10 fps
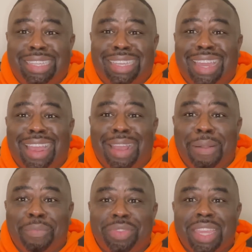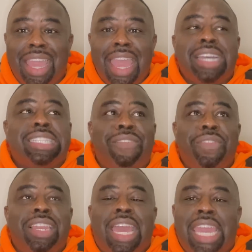Because I
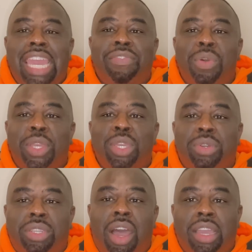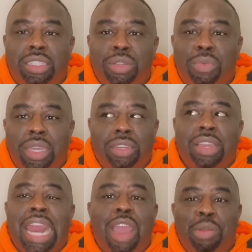felt like even when you were talking to Winter,
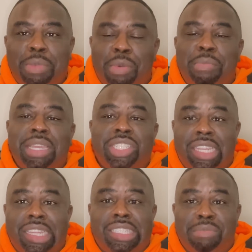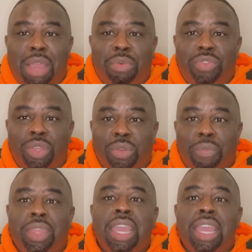and I remember mentioning this in my review,